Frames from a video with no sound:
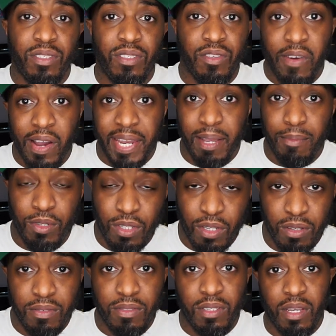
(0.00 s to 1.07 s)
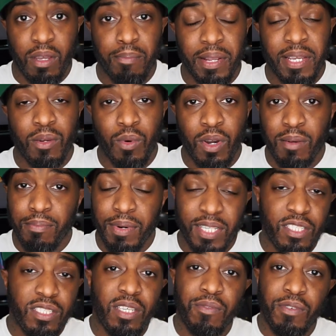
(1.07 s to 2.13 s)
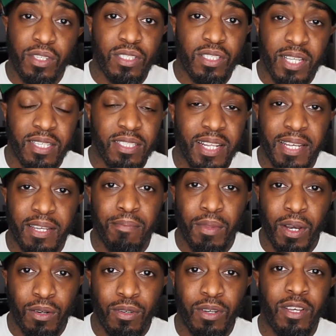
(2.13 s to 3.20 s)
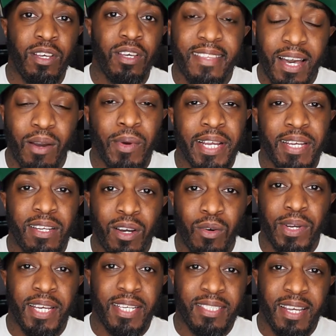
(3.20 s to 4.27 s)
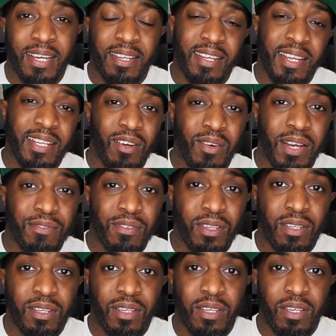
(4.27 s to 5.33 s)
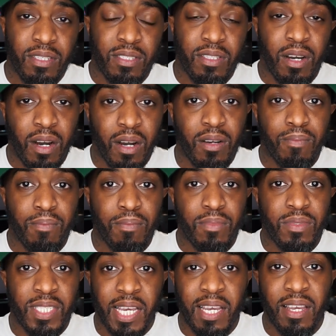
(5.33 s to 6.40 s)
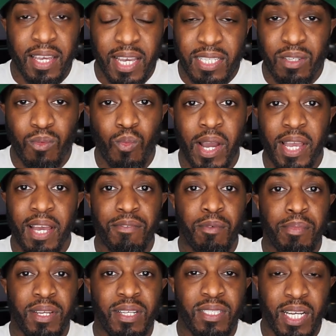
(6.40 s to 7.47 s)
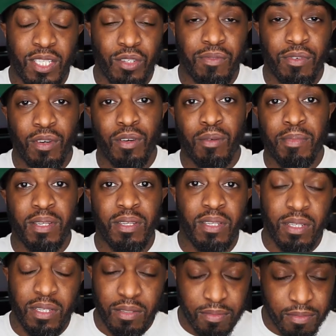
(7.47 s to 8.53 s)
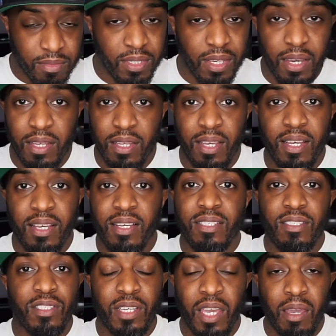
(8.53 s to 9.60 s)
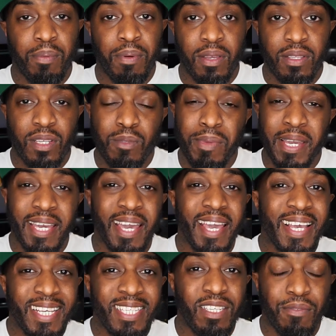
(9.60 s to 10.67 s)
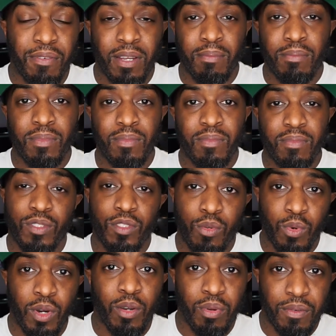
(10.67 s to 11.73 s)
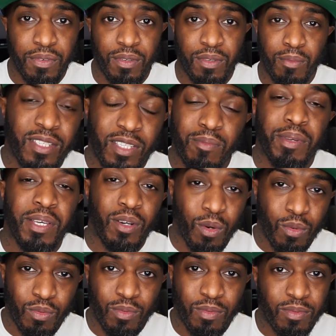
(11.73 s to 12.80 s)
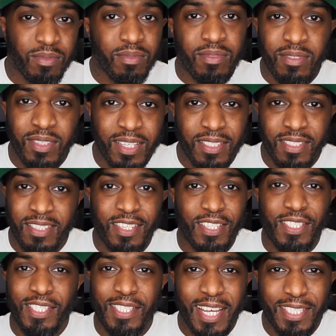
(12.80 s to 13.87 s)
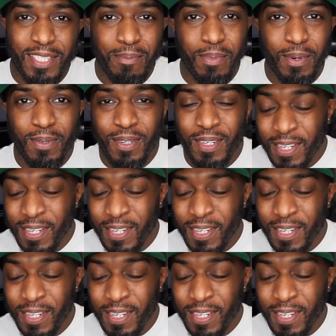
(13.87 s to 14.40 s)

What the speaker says: you're unable to complete the work, but just if you just let them know, that way they know where they stand and they don't have to start second guessing why you haven't been in touch with them. And yeah, just keep it, just make it easy for them to work with you. Just be cool. It's that simple.